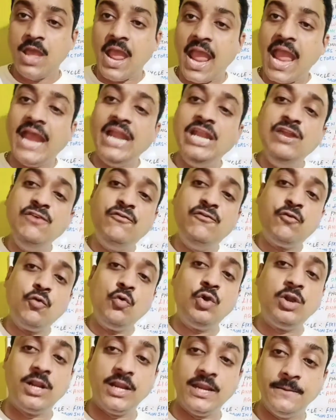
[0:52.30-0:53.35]
any fruit
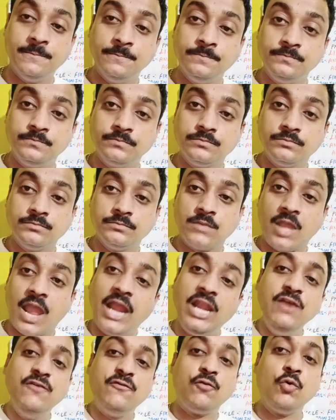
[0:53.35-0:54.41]
tree
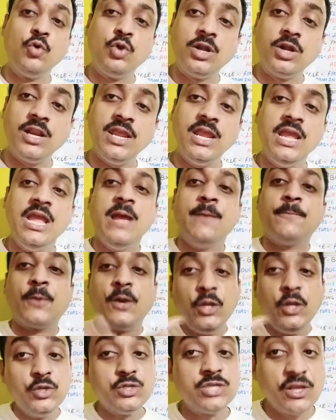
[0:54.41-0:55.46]
any fruit tree
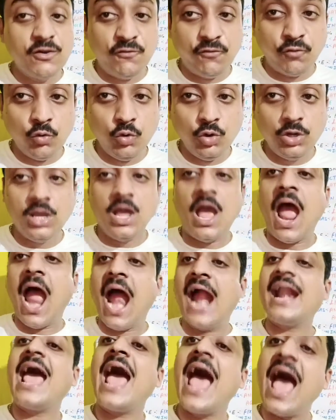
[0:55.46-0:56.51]
producing fruit
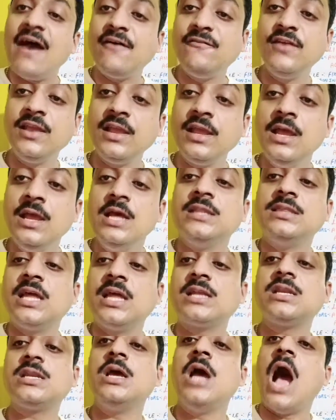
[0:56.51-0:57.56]
and having
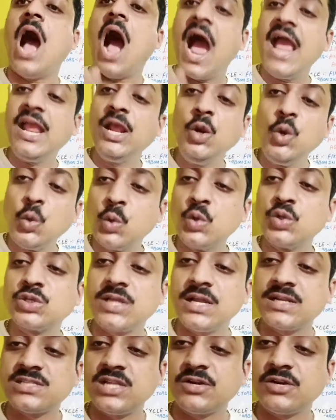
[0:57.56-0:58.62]
that high glucose
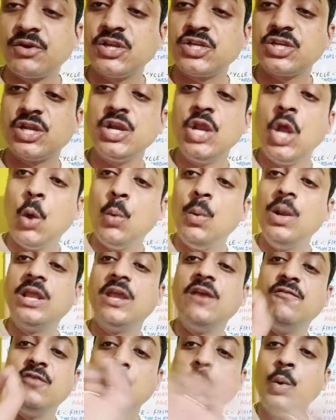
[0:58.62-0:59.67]
concentration will
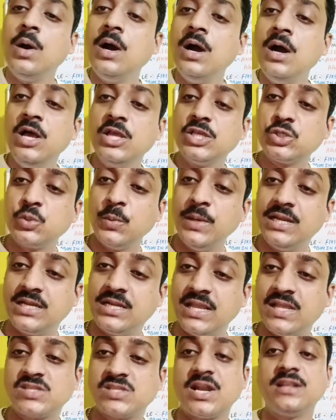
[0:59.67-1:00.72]
give you a sweet
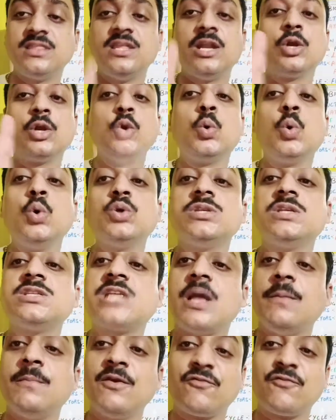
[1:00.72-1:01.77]
taste and that glucose is
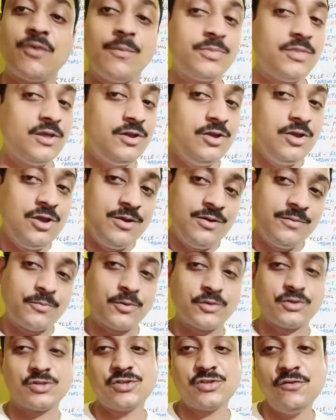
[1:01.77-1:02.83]
coming from the
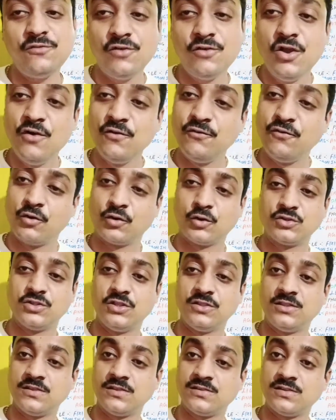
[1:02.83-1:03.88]
process of
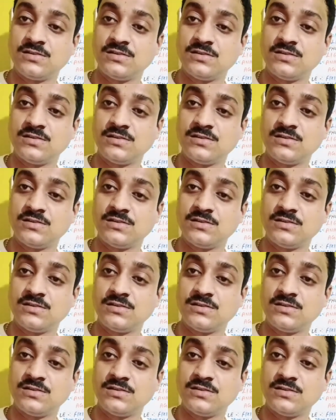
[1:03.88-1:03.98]
photosynthesis